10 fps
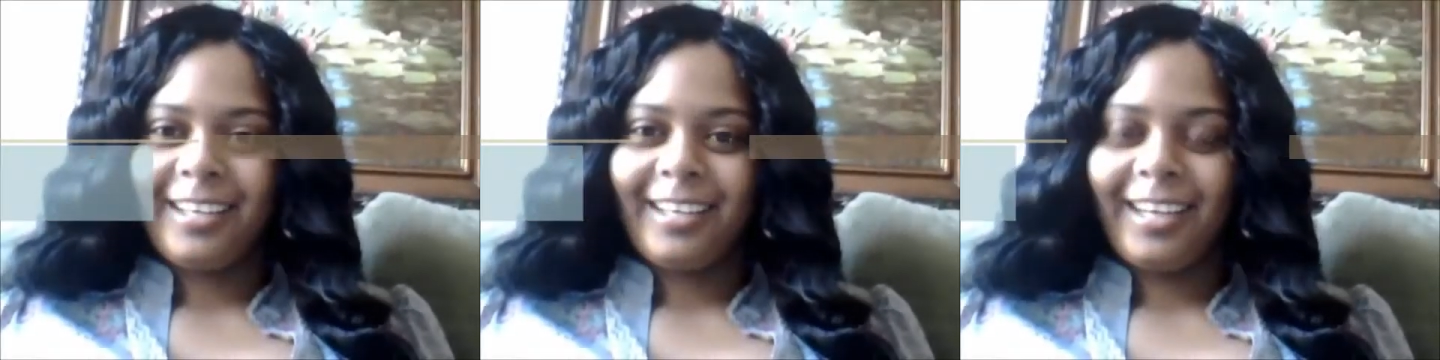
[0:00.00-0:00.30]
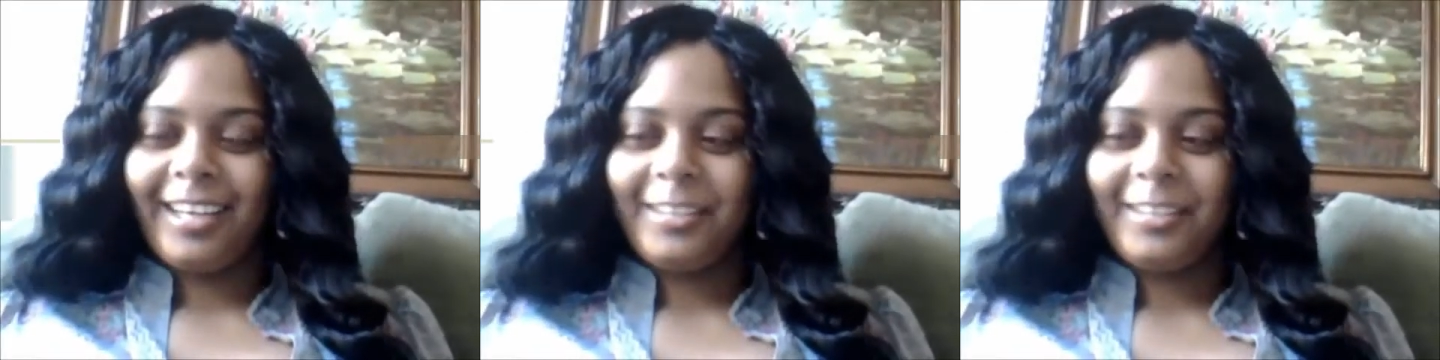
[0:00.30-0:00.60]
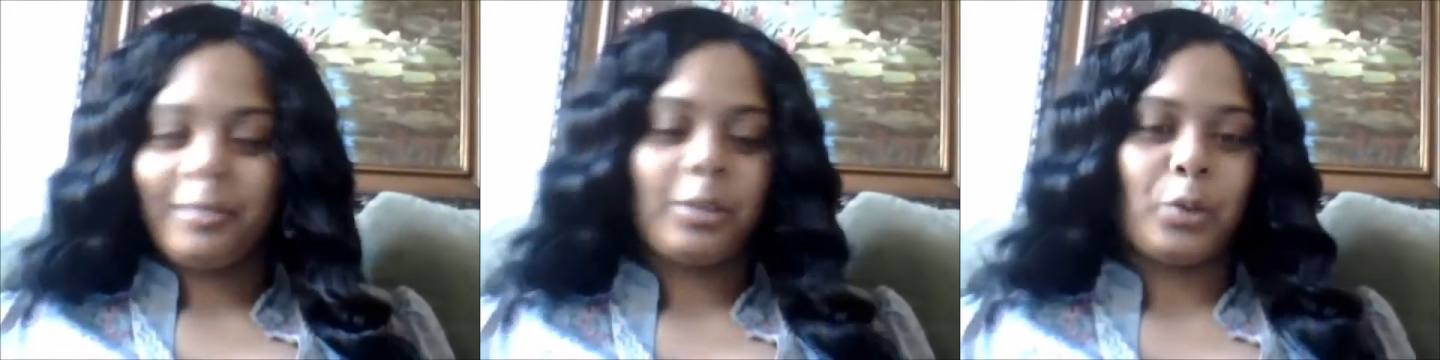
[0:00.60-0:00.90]
Hi
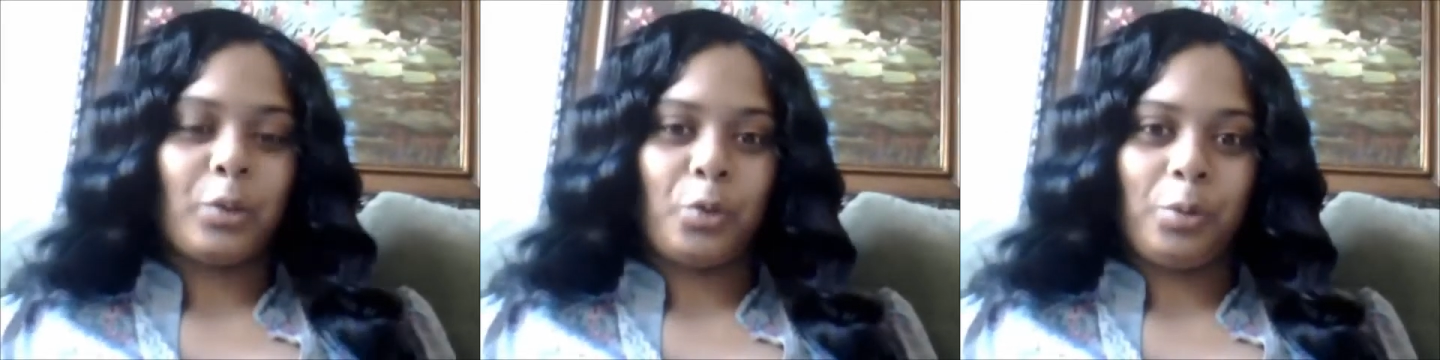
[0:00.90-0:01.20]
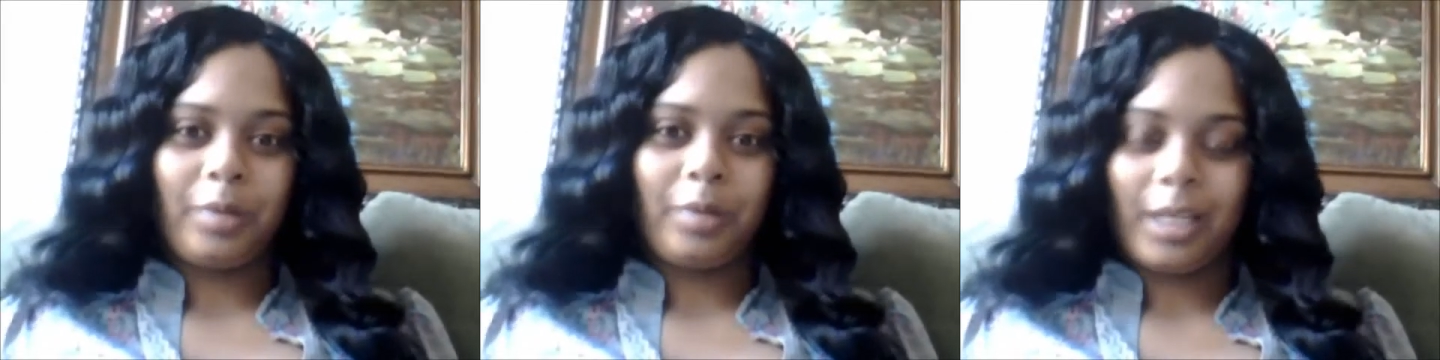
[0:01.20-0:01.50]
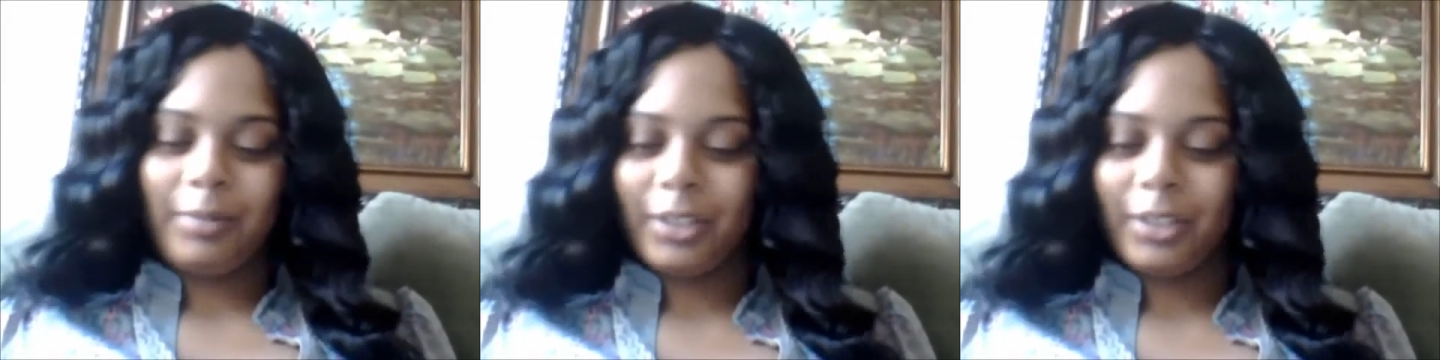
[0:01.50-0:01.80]
YouTube,
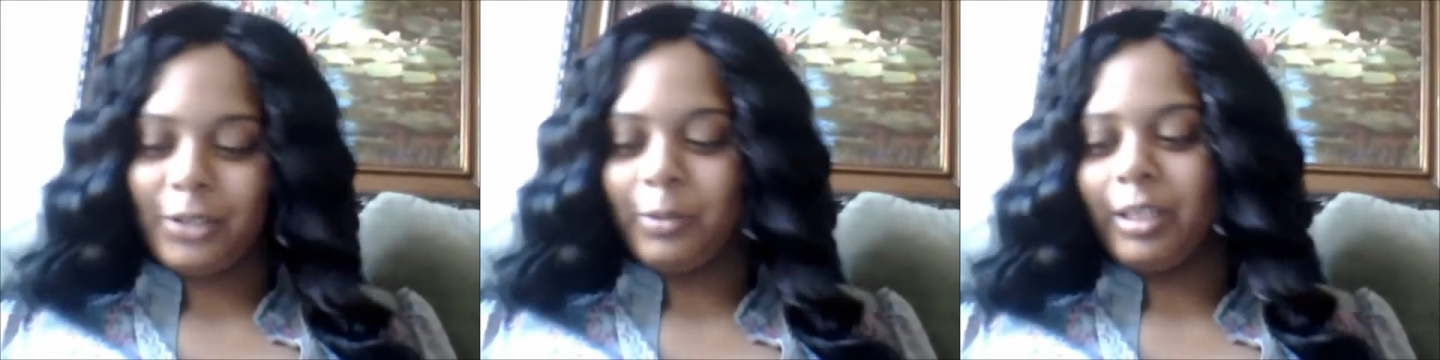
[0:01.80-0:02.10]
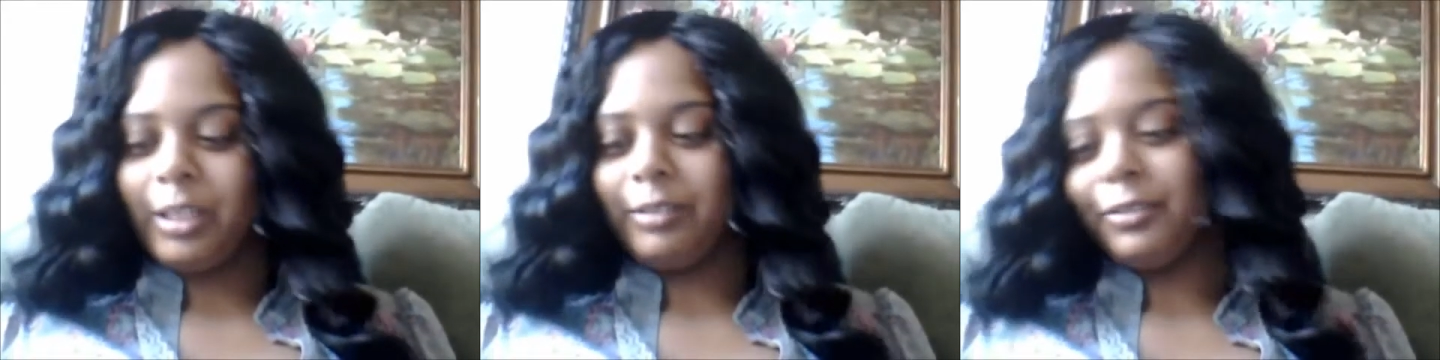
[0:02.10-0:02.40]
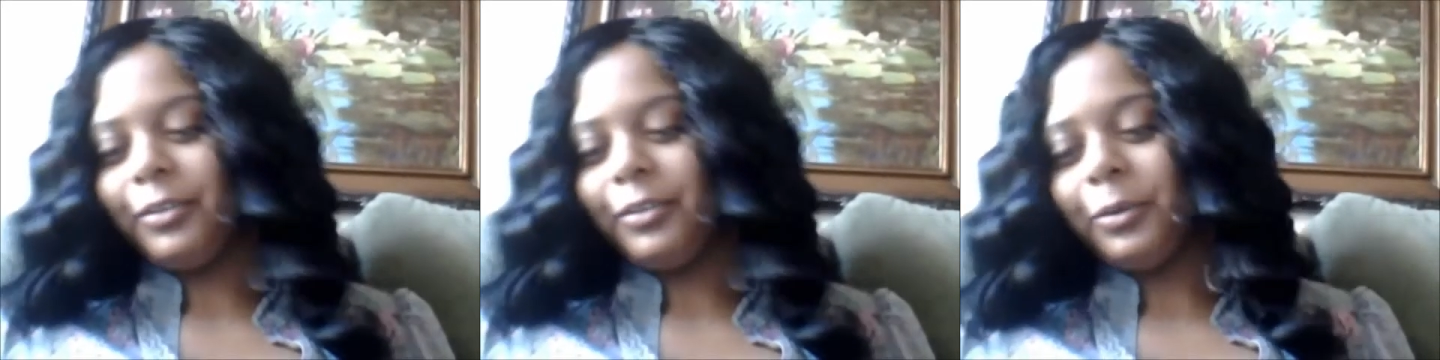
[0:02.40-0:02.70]
I'm here to do a
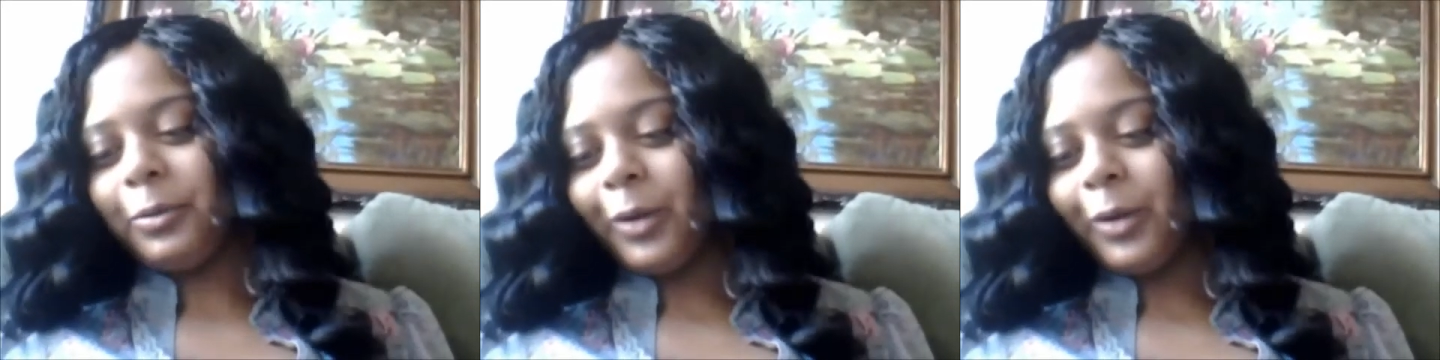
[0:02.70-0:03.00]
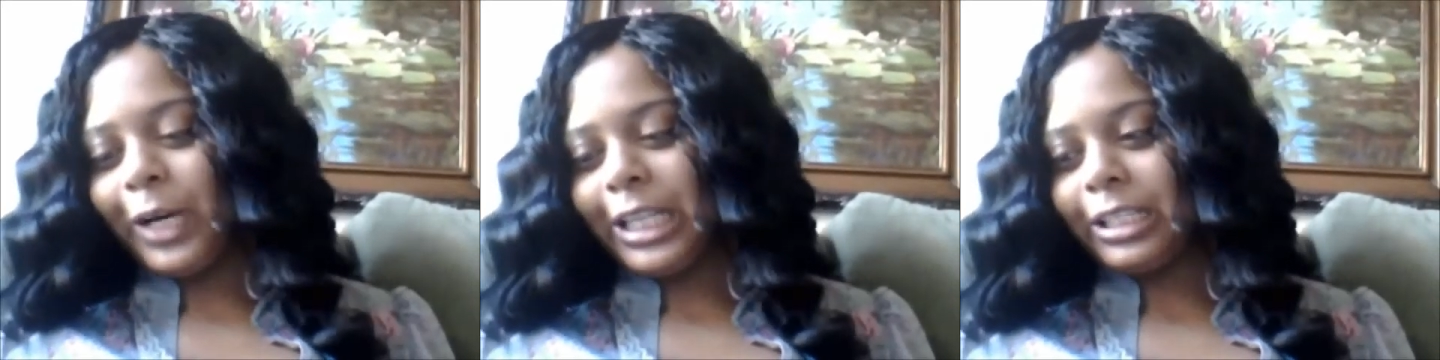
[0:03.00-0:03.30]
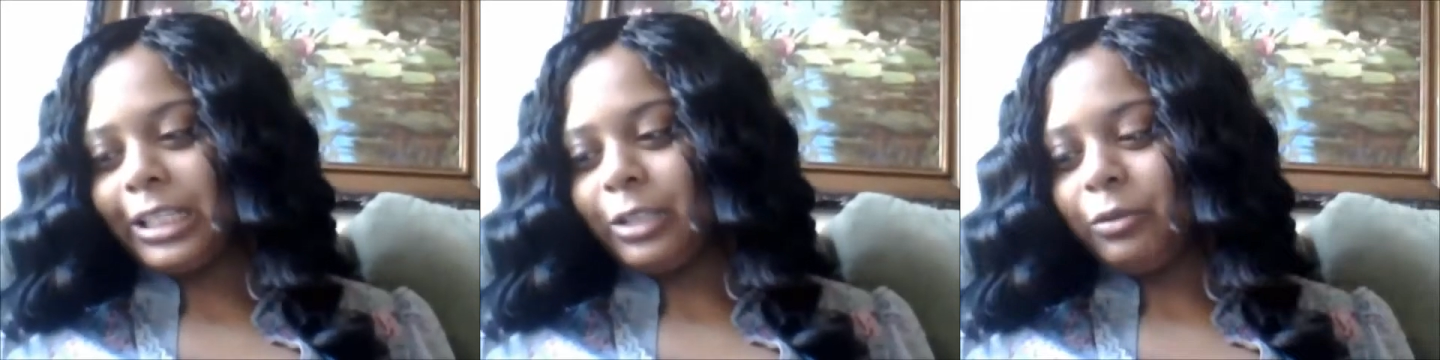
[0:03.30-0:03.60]
review on
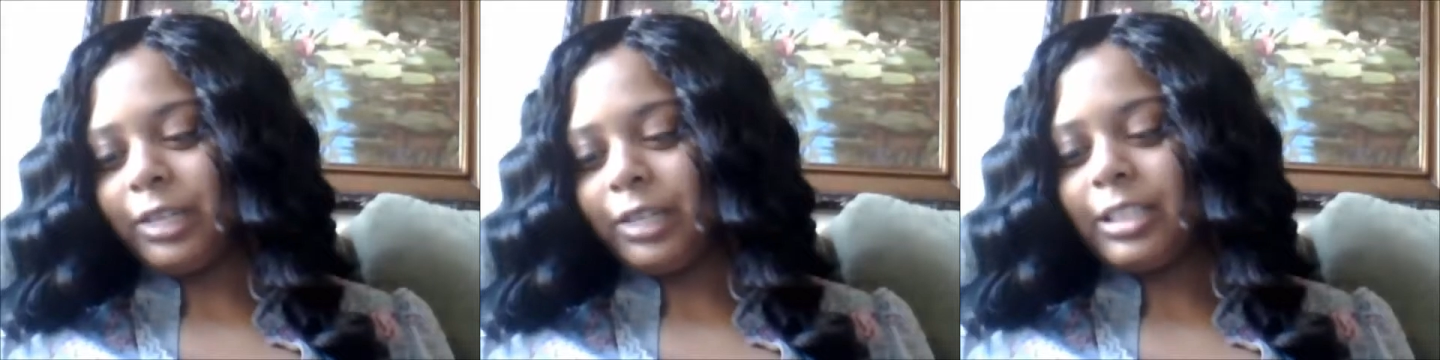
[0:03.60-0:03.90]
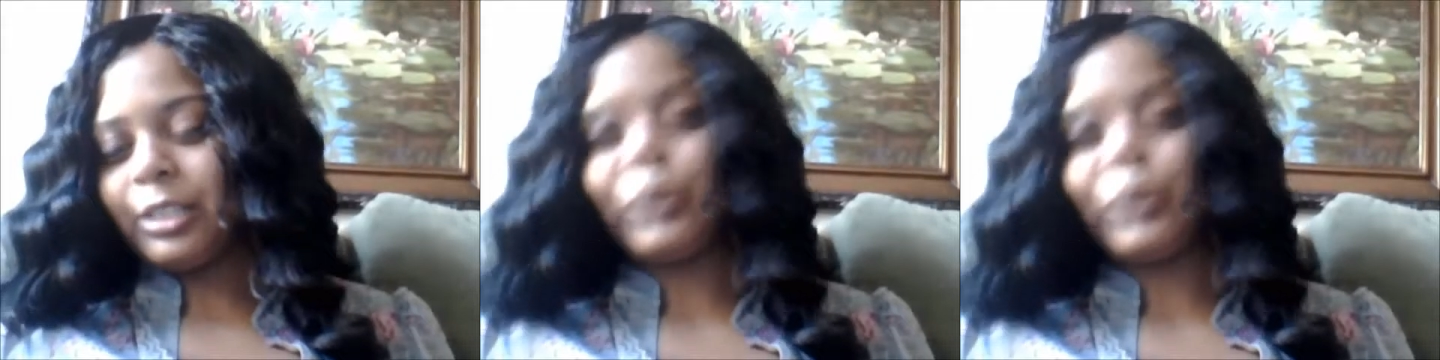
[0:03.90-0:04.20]
the Duvessa